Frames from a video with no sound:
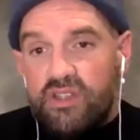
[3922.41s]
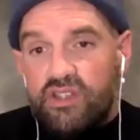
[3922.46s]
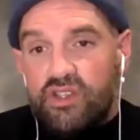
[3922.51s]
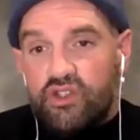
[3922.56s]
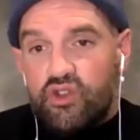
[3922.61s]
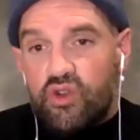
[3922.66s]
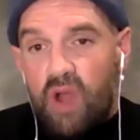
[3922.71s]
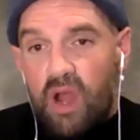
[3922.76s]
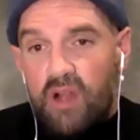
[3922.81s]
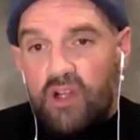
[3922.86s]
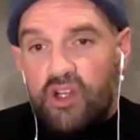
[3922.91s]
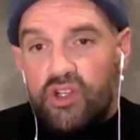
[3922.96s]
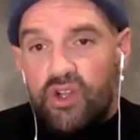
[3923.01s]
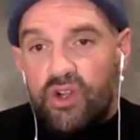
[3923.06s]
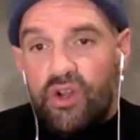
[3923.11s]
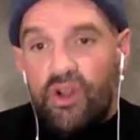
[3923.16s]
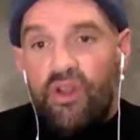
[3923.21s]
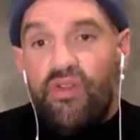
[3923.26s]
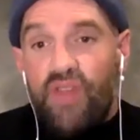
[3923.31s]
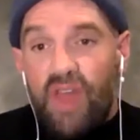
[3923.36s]
a
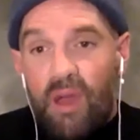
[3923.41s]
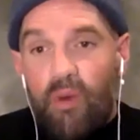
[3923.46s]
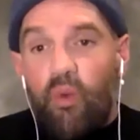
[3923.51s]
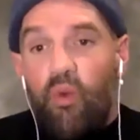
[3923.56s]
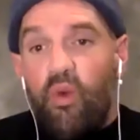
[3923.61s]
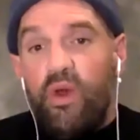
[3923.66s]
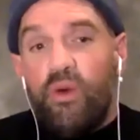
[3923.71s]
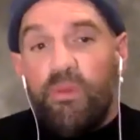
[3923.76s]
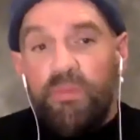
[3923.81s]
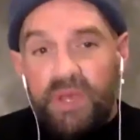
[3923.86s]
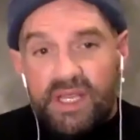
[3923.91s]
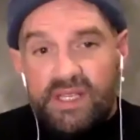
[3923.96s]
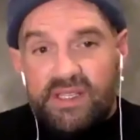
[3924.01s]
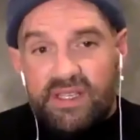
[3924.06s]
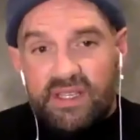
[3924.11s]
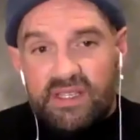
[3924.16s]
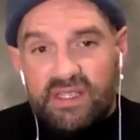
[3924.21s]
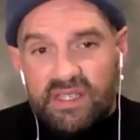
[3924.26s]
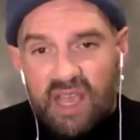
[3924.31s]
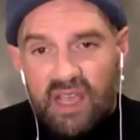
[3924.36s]
structure that will be
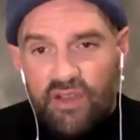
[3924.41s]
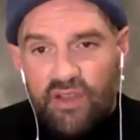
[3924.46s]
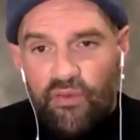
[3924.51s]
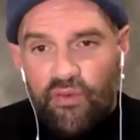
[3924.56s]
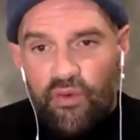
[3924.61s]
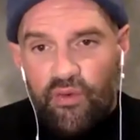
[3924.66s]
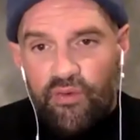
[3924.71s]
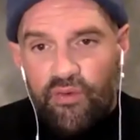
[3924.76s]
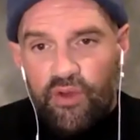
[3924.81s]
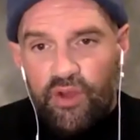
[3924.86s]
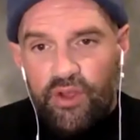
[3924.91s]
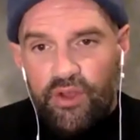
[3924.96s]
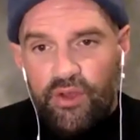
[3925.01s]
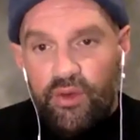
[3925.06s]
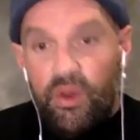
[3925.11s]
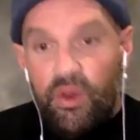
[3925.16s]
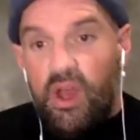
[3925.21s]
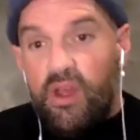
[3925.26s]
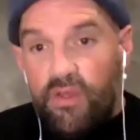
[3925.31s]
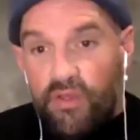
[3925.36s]
successful for
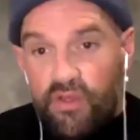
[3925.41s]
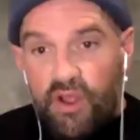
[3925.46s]
you.